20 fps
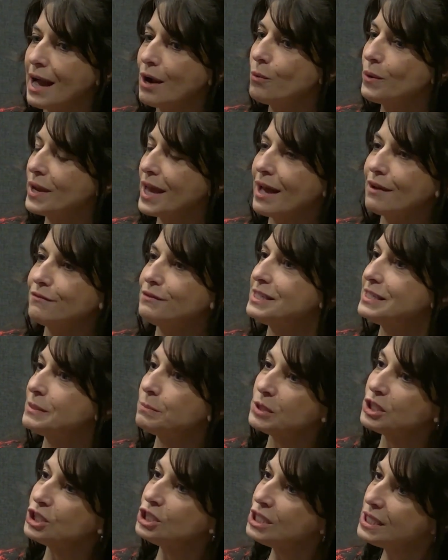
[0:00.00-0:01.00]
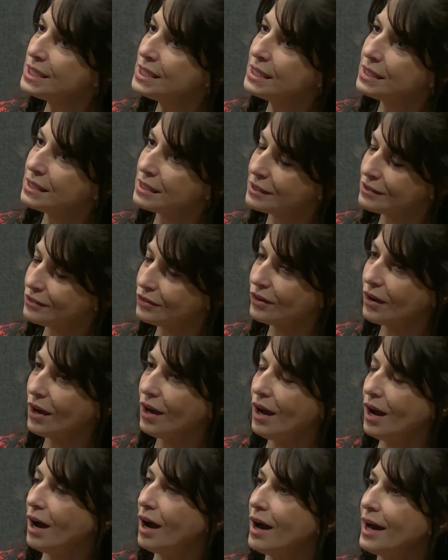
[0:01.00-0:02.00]
Now we have these machines,
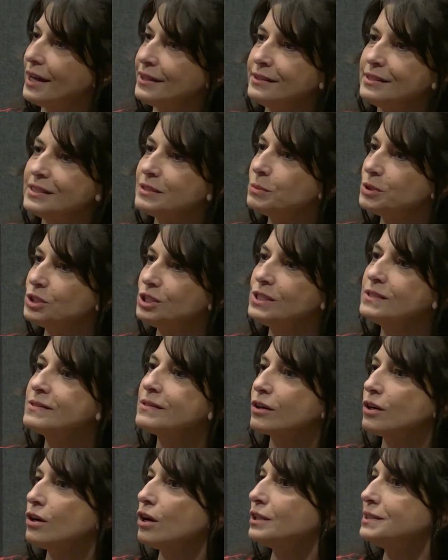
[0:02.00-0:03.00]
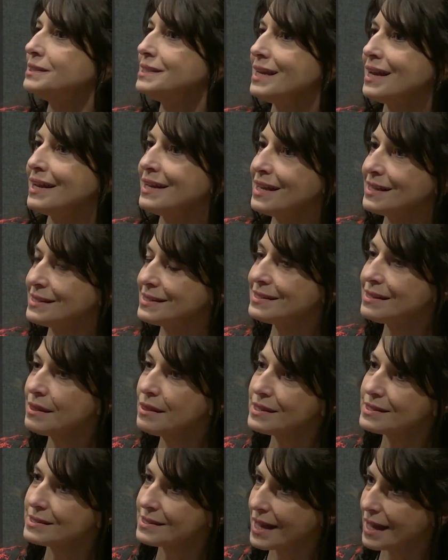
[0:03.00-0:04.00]
and these machines are called DNA
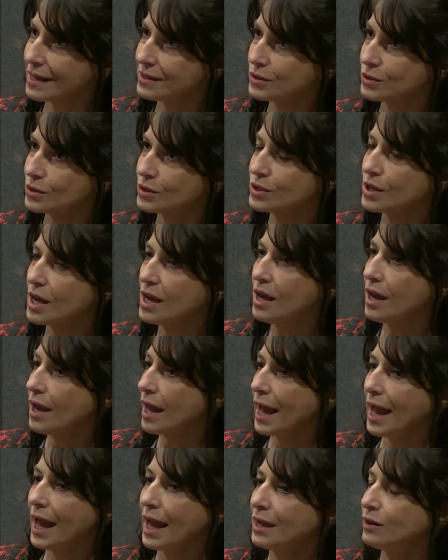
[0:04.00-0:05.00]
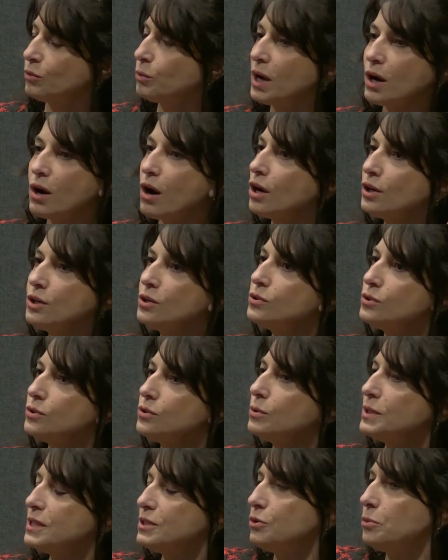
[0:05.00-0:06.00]
synthesizers. And what all you
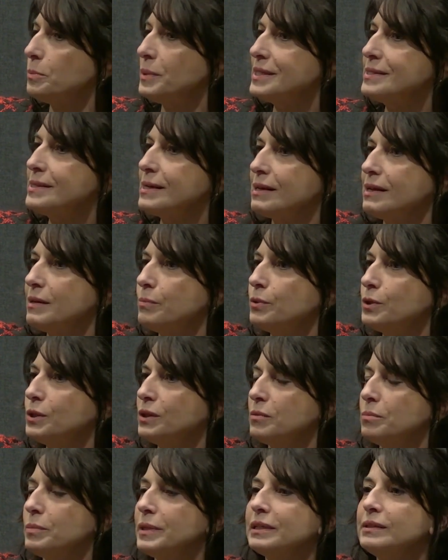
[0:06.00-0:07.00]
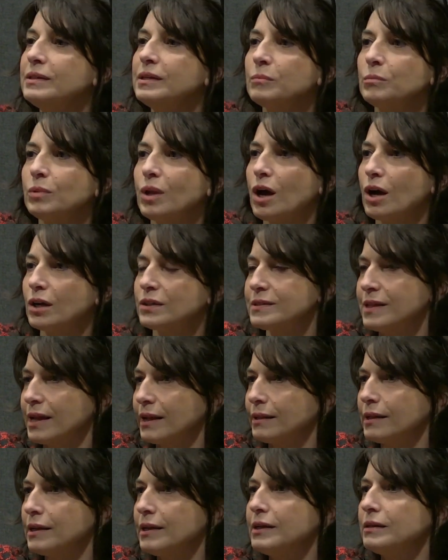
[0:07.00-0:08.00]
do is you basically put the building blocks,
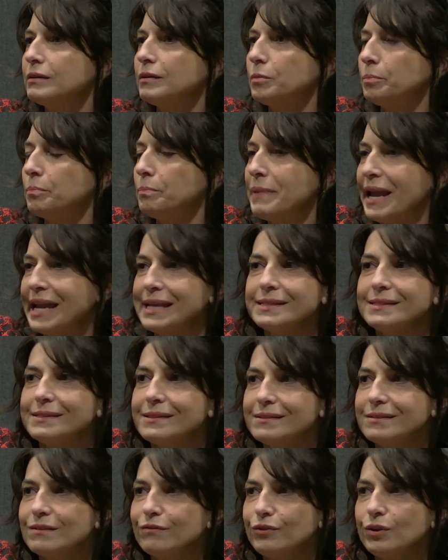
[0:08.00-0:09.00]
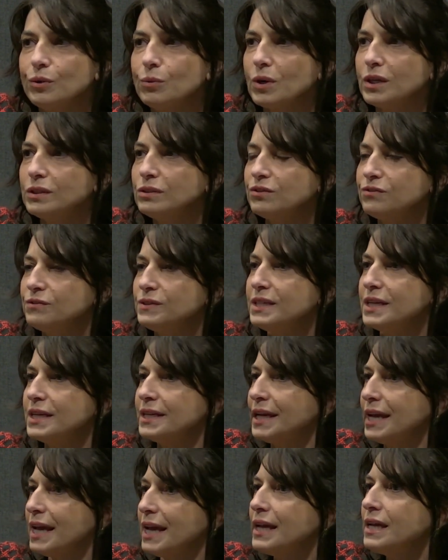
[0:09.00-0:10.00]
like the little bases, if you want, of
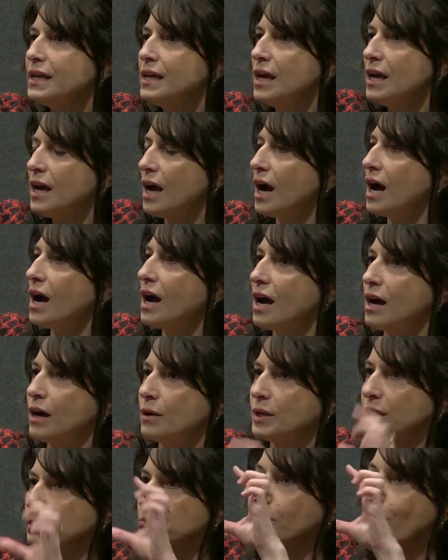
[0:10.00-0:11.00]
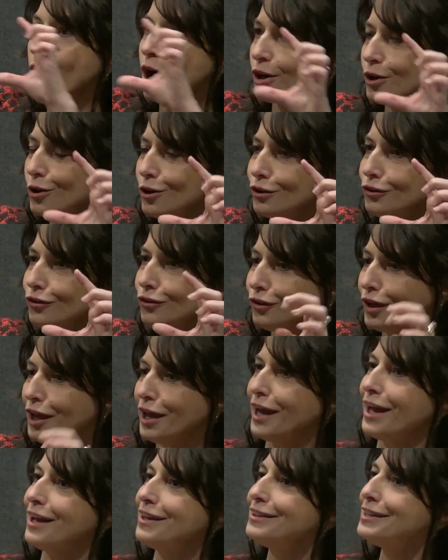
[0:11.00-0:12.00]
DNA, in bottles,
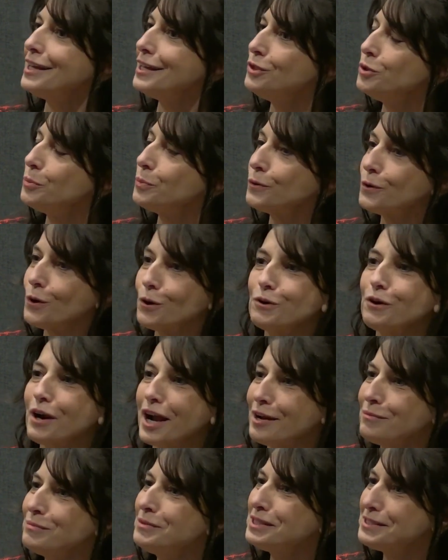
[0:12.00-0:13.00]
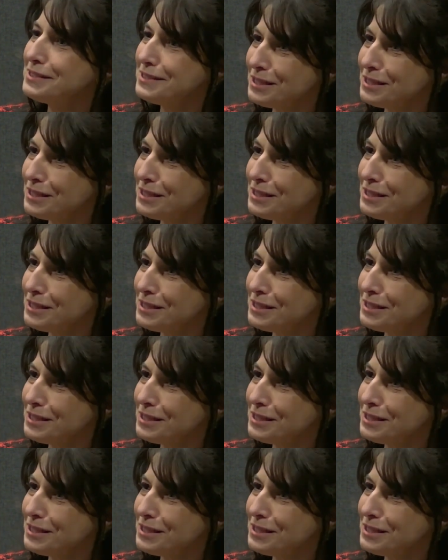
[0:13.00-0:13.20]
and then you program the